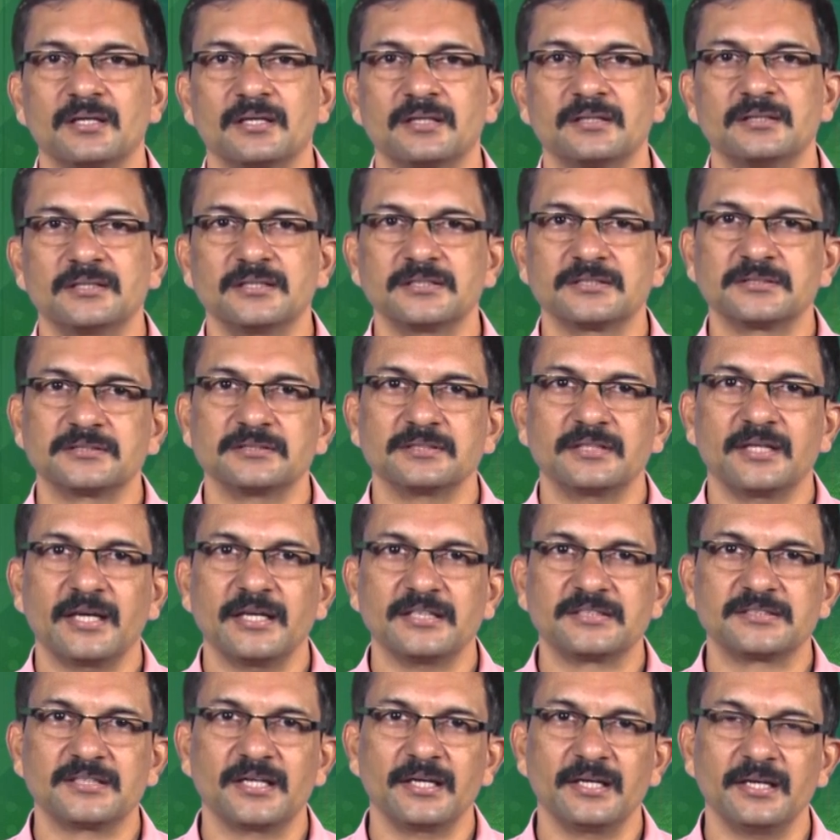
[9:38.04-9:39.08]
this
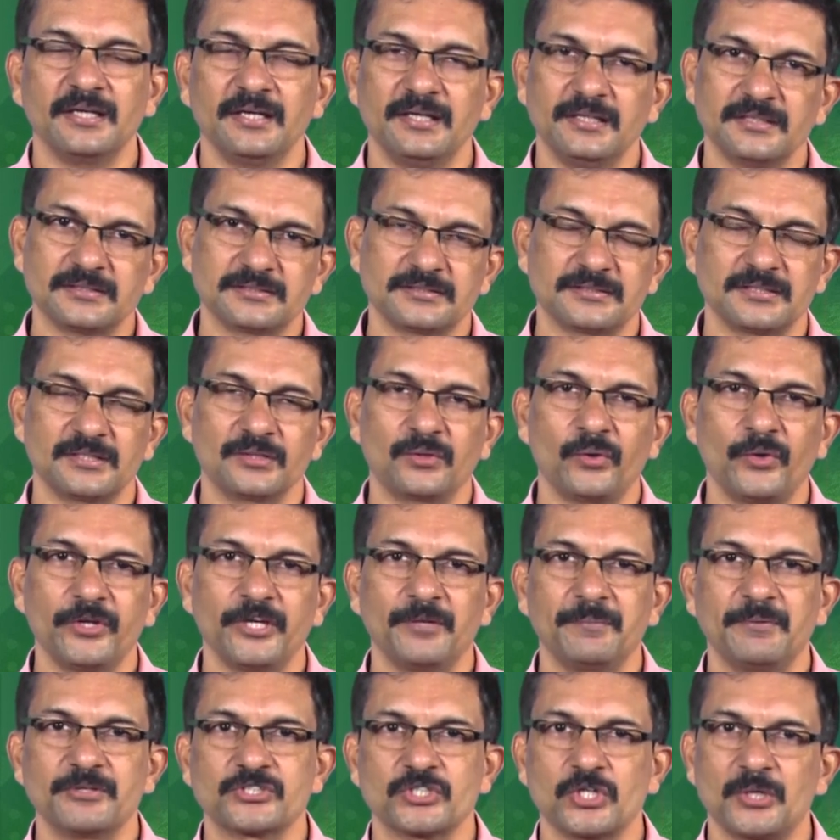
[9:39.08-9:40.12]
case study is going to
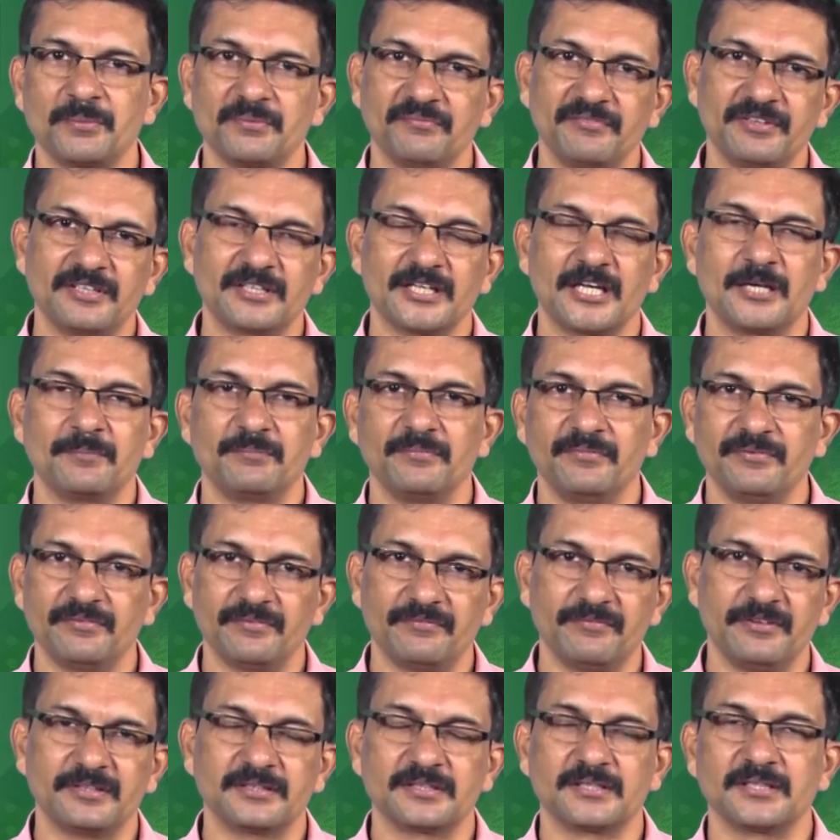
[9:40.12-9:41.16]
be stopped with the help
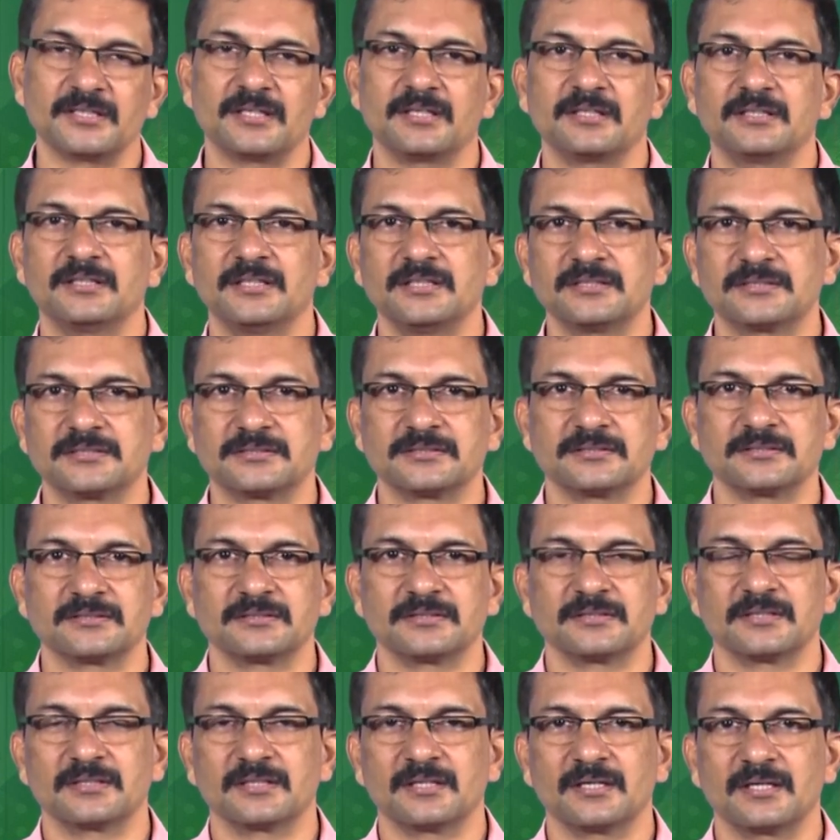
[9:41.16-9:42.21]
with this
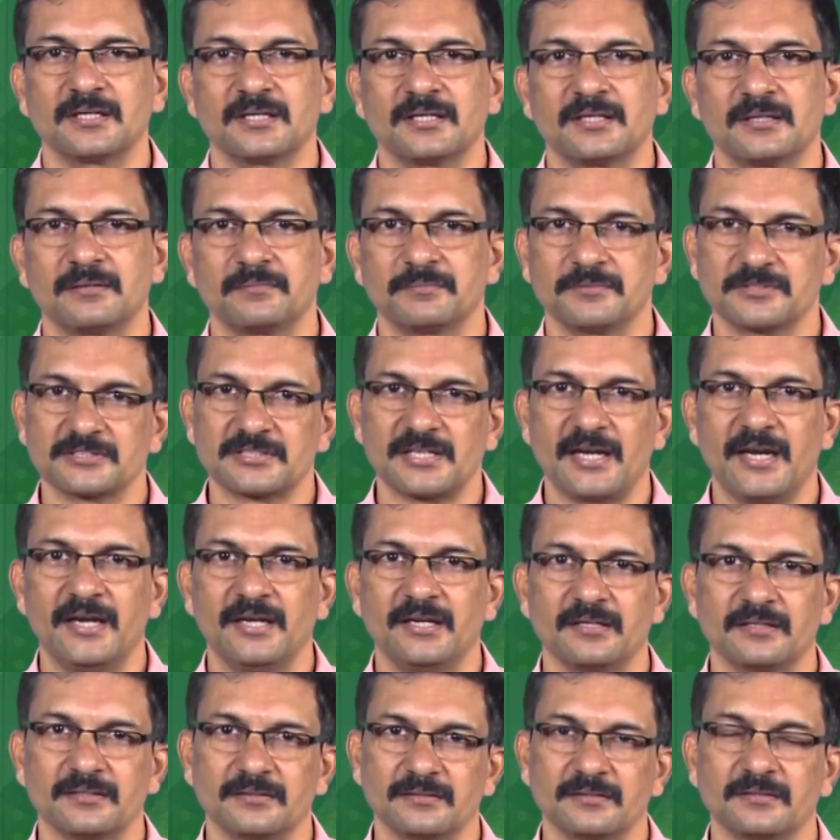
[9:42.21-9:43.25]
slide.